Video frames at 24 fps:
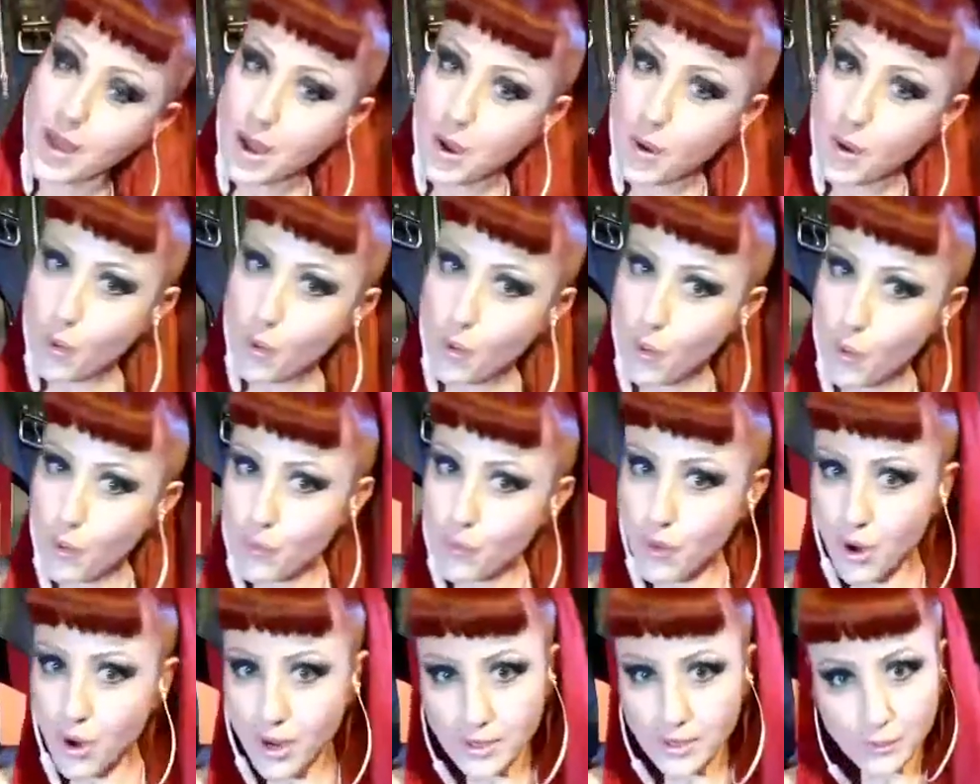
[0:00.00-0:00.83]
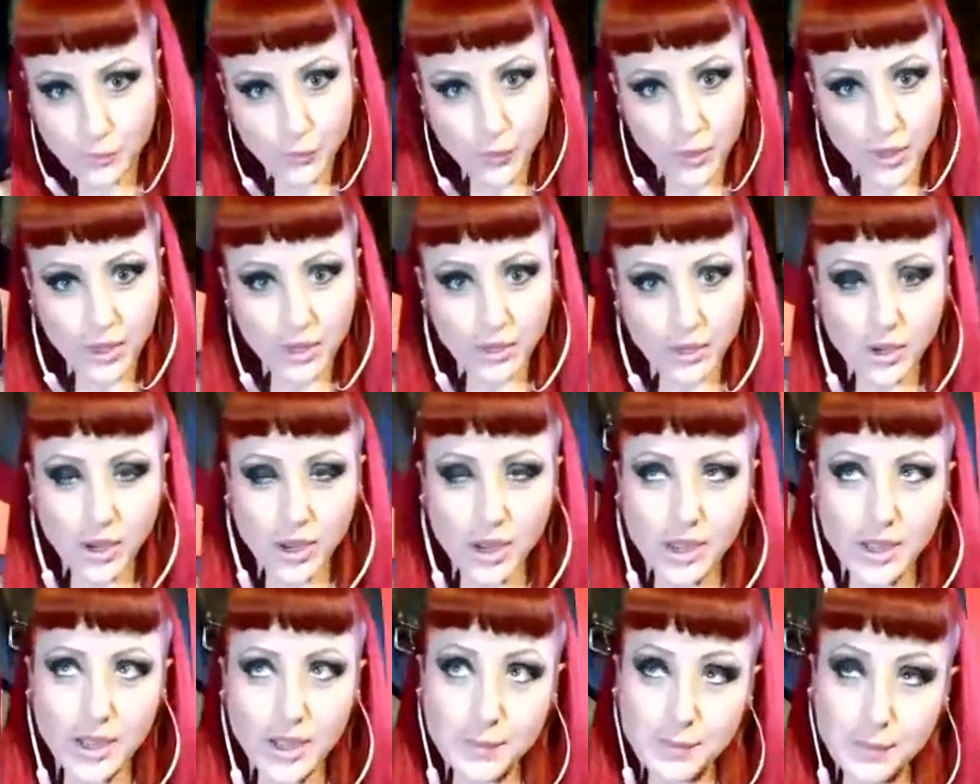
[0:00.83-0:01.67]
All right. Well,
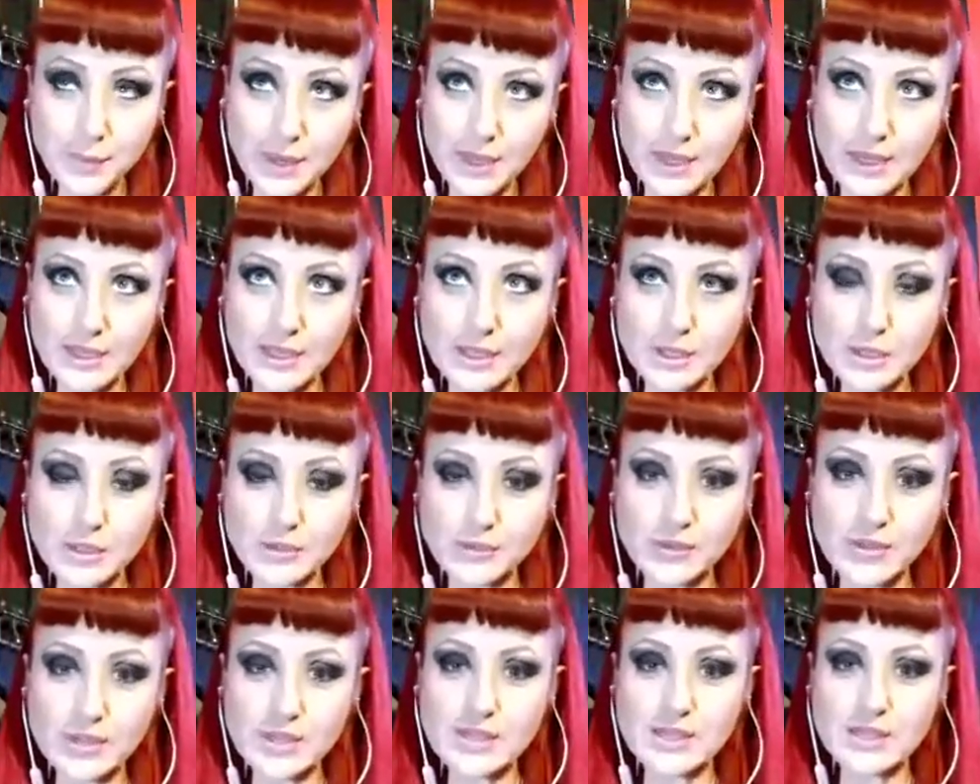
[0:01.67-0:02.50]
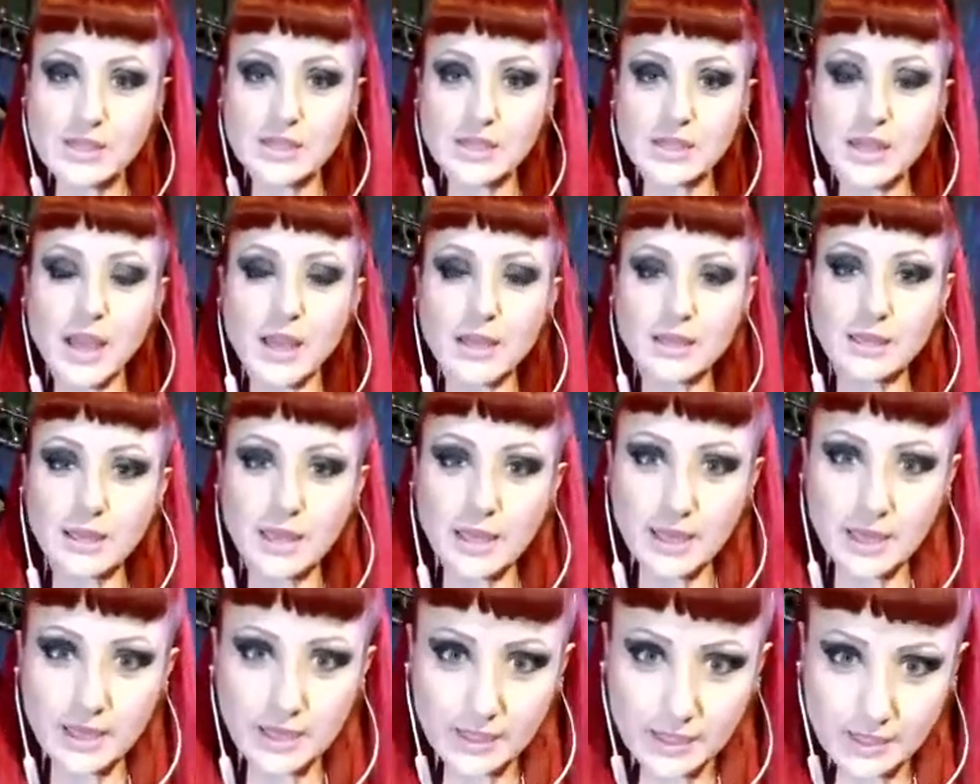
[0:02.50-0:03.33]
I am planning to visit
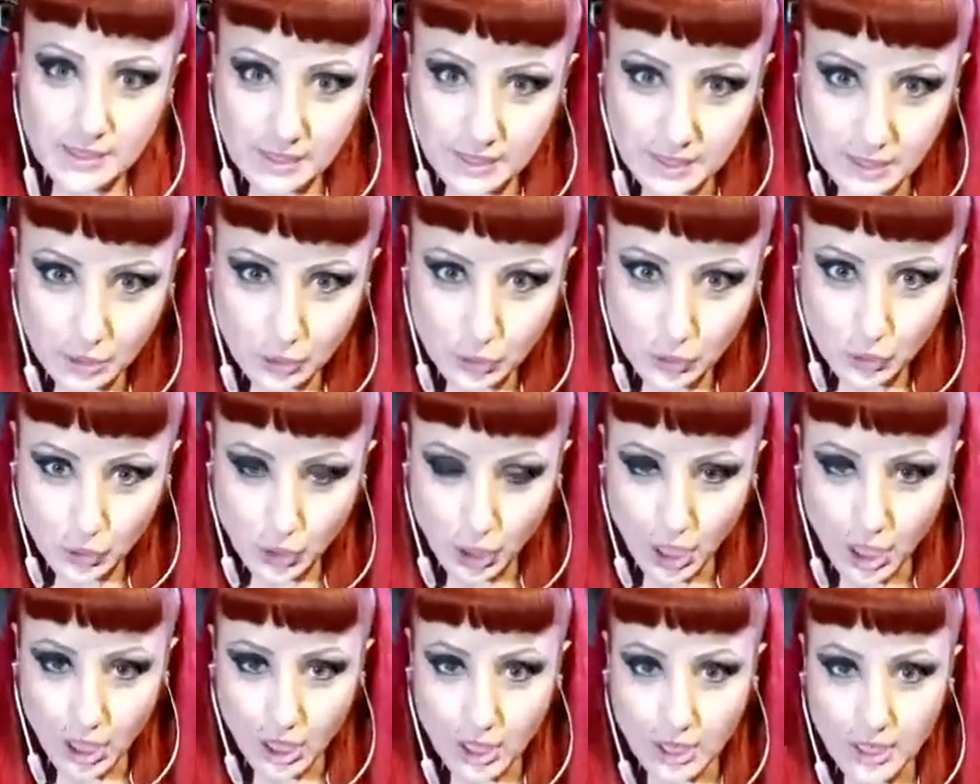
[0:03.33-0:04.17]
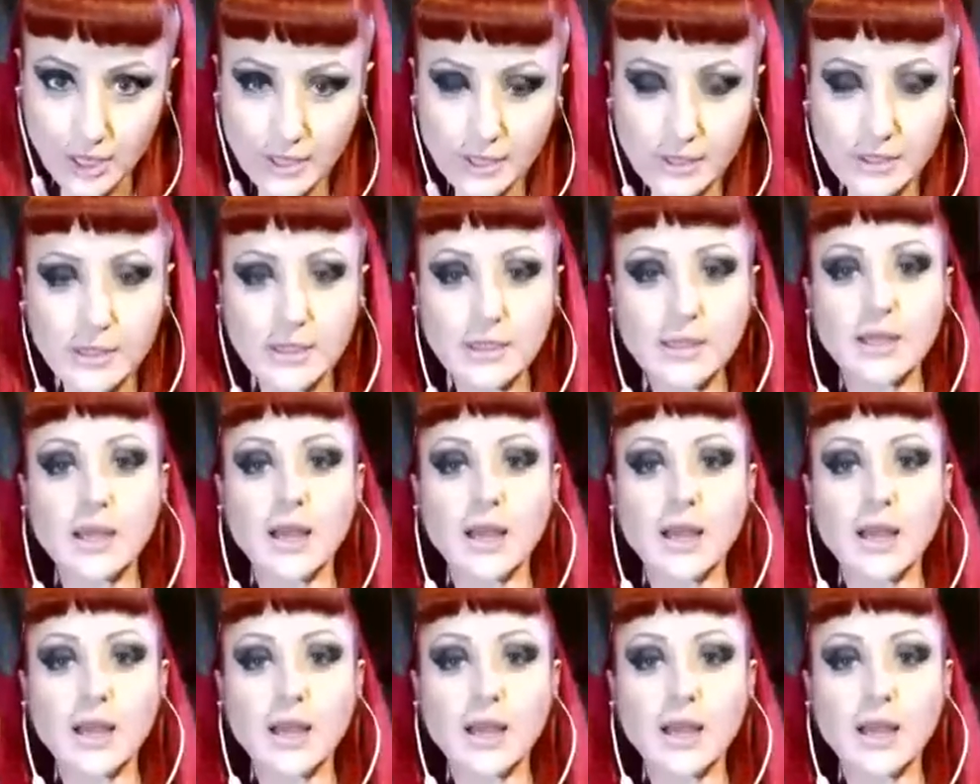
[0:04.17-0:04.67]
Adelaide in July.